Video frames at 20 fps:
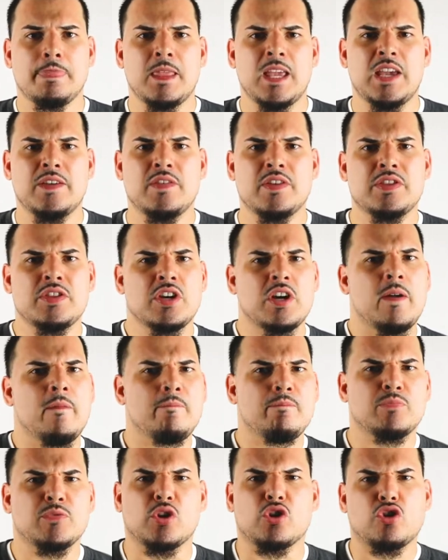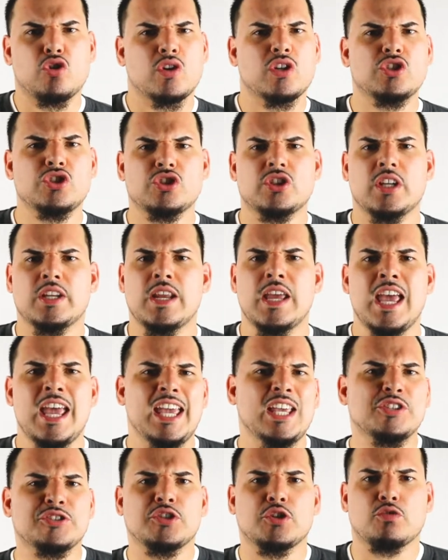even the Christian
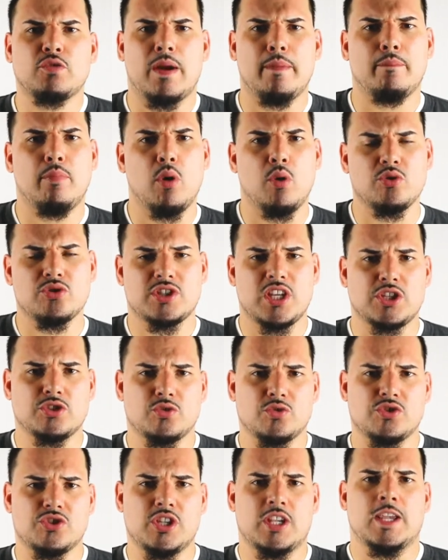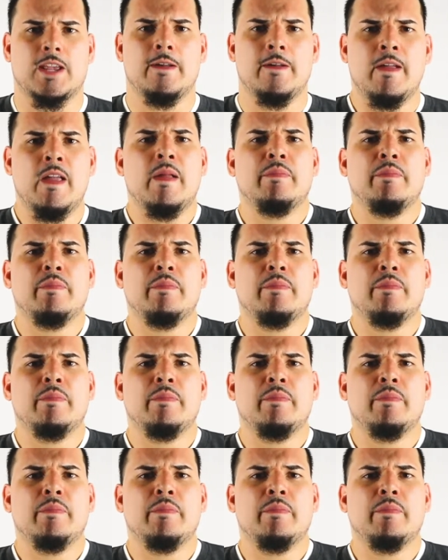Instagram posts that you see.